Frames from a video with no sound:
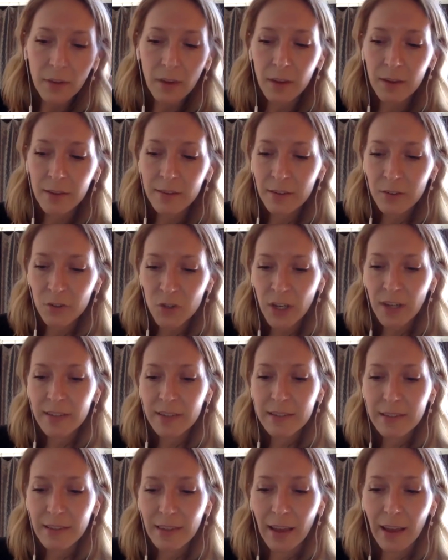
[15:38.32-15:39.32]

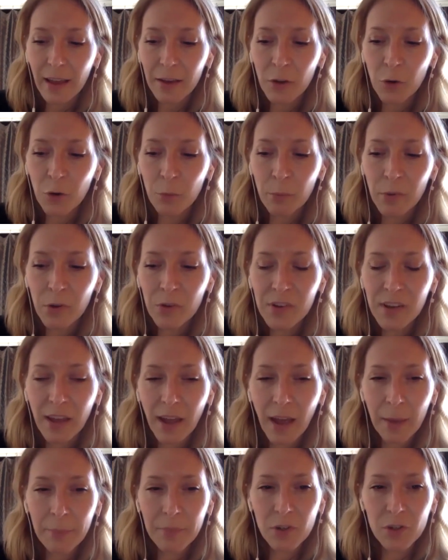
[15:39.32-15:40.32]
suggests that your music
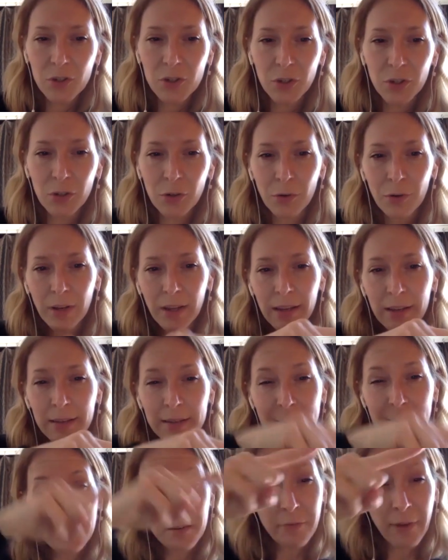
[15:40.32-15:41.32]
aptitude
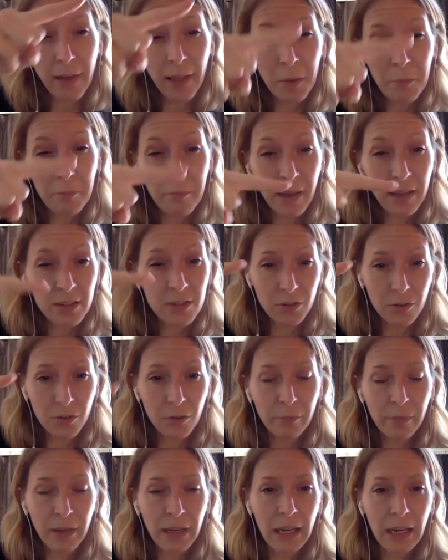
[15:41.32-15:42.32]
is developmental,
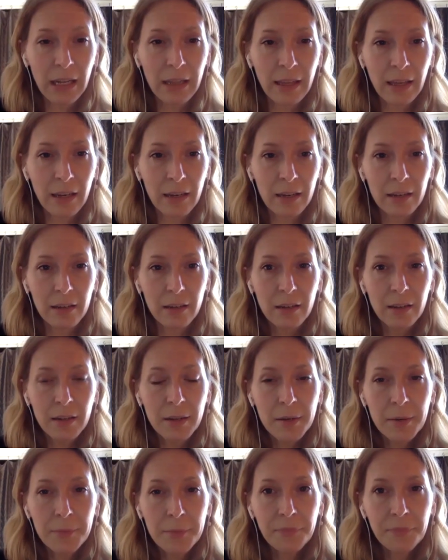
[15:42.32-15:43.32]
meaning that it
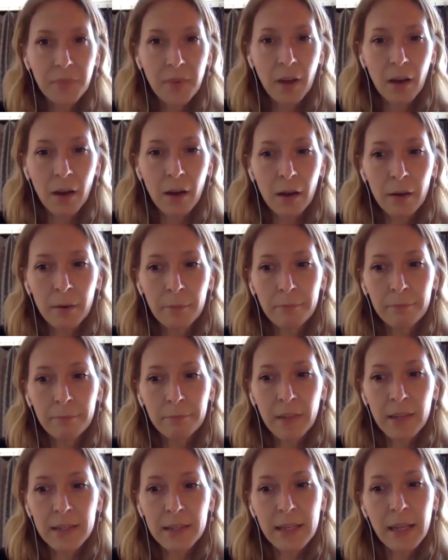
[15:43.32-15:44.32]
um,
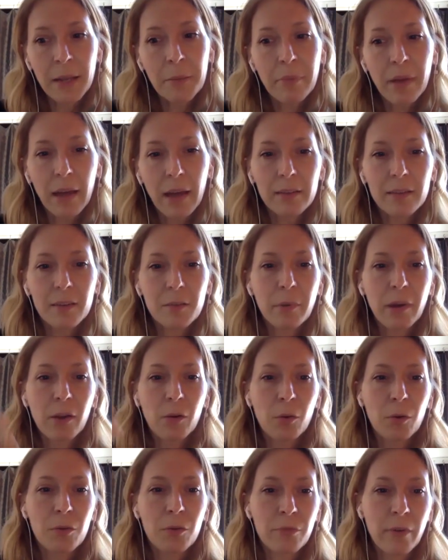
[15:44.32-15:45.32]
is impacted by
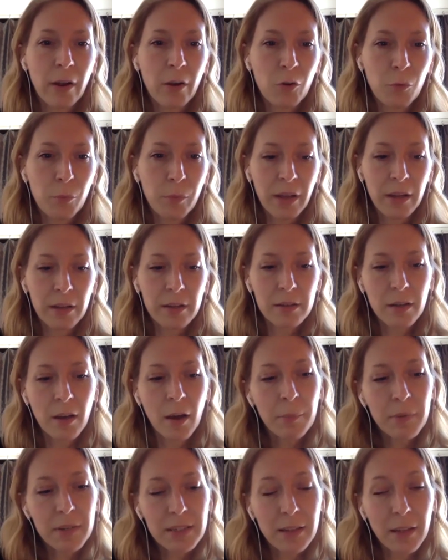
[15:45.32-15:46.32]
your environment
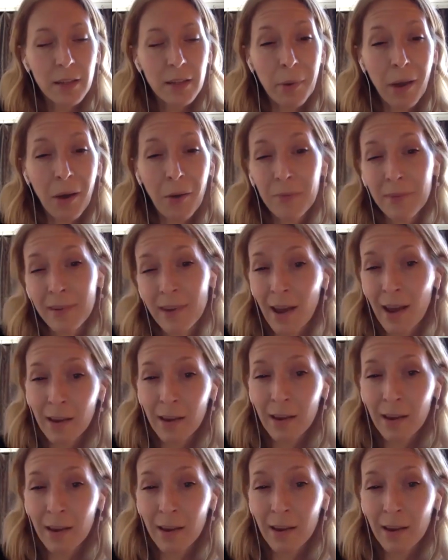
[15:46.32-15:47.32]
up until about nine
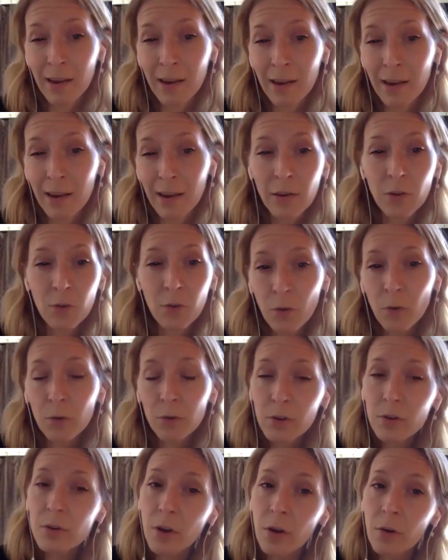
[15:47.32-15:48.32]
years old or so
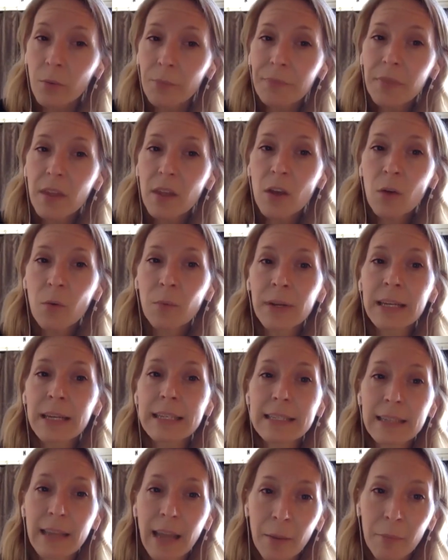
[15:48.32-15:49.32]
when it
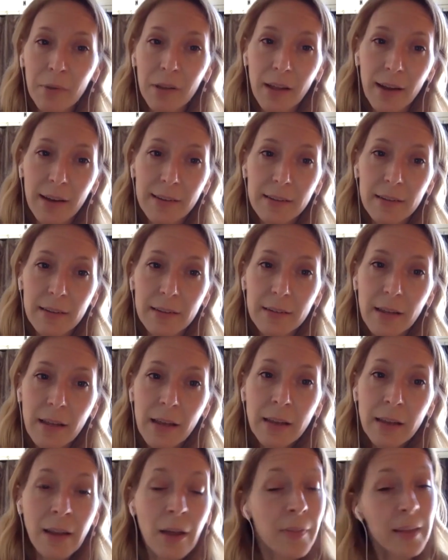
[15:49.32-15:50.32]
stabilizes.
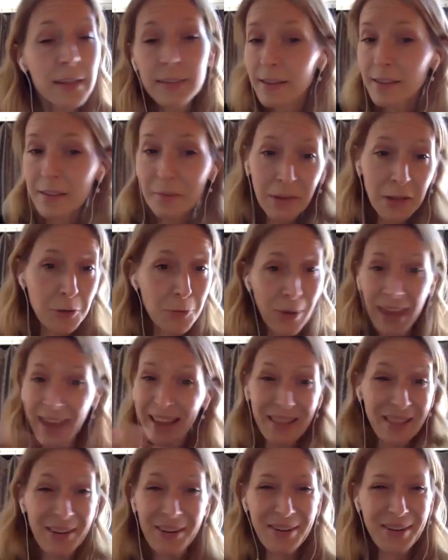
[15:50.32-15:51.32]
Now, that doesn't mean you can't
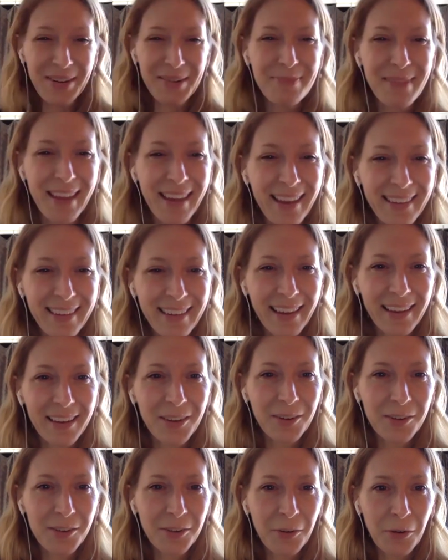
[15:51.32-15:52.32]
learn beyond nine
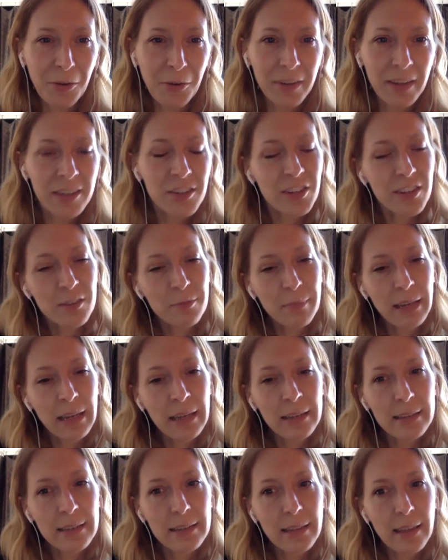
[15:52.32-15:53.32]
years old, it just
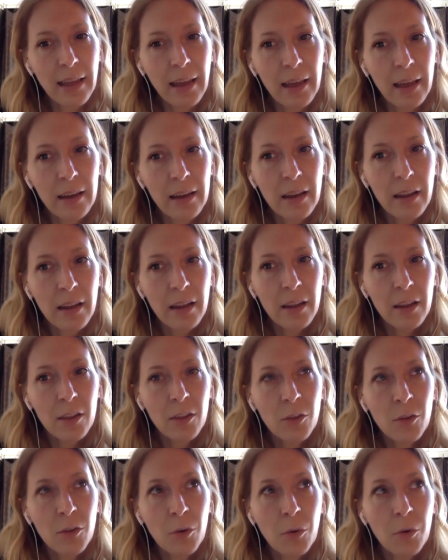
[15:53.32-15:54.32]
means that
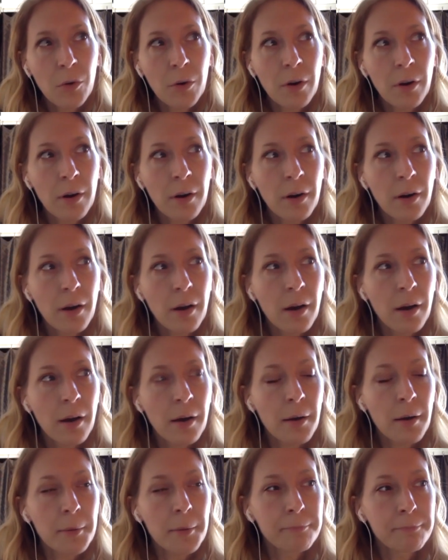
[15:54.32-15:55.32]
your
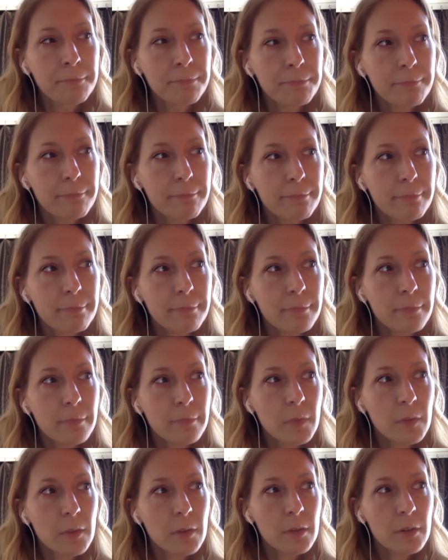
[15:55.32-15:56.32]
um,
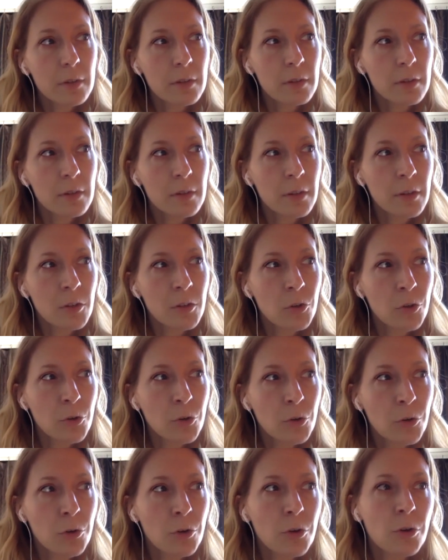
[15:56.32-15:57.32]

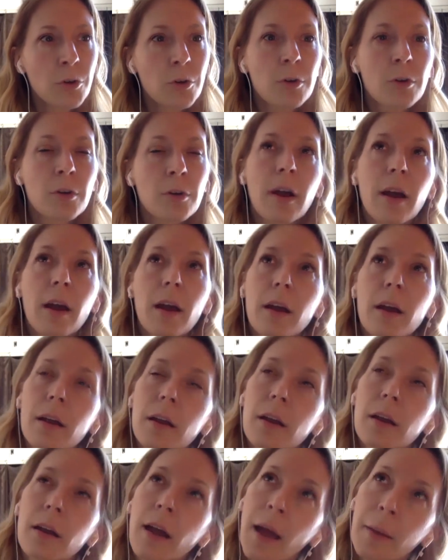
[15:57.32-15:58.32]
your
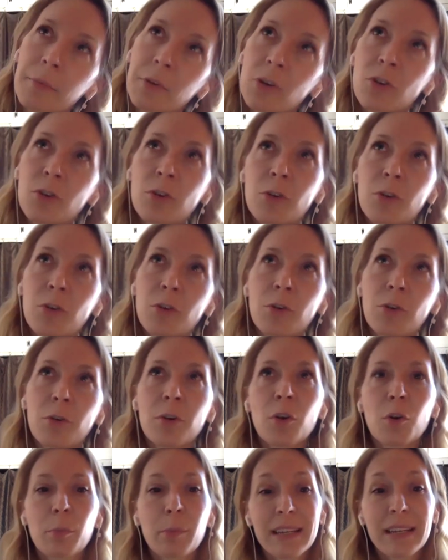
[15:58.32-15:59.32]
aptitude, your
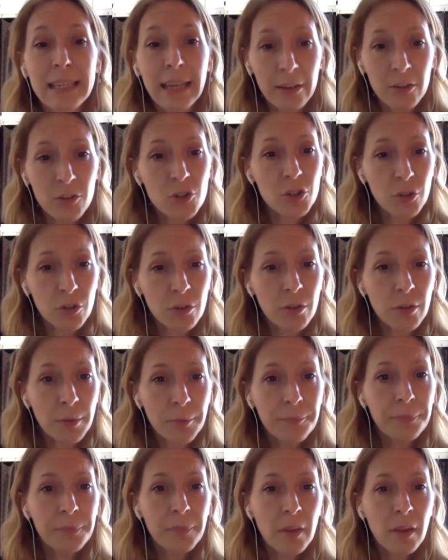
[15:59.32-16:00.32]
potential
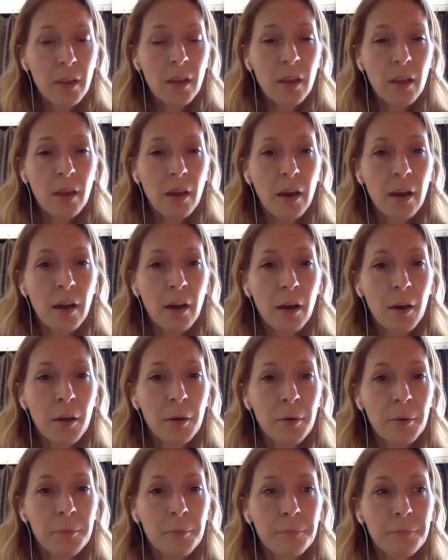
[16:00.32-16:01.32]

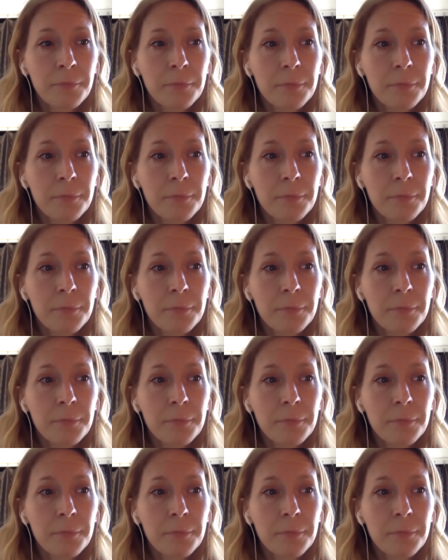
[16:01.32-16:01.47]
um,